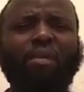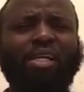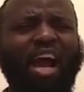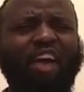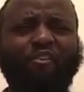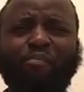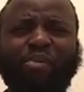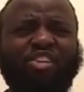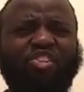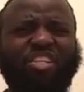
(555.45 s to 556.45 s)
I'm a God of
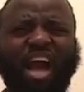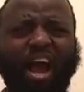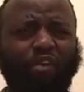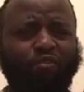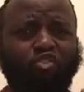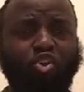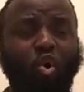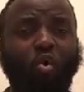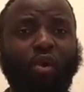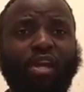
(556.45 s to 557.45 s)
peace, God of
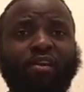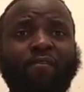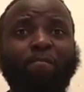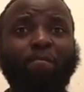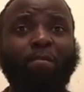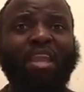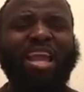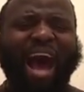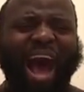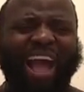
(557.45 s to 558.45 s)
joy.
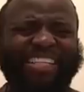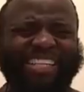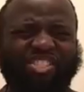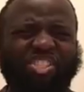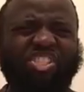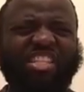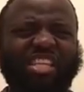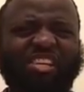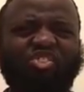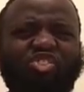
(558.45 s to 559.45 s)
I can
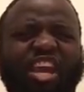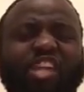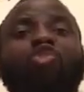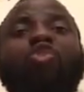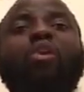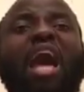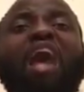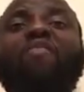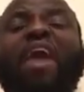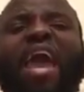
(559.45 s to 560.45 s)
still change your
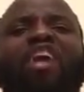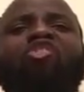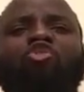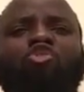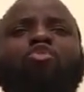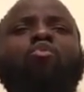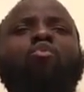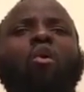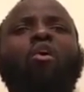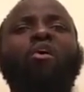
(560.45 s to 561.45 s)
life as
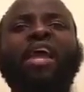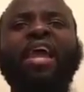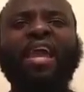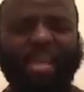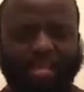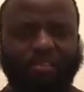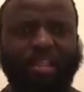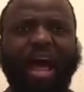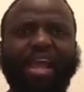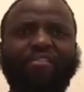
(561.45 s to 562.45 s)
you are in
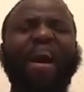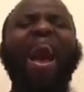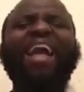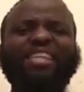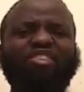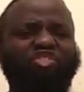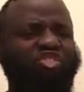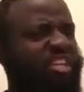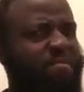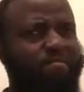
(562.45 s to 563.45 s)
life. I can
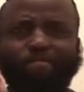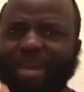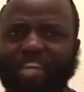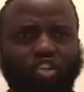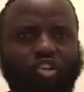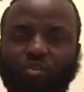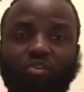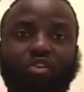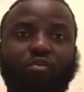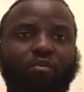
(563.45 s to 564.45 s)
still make you
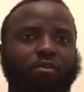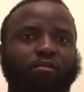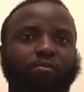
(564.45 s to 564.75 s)
new.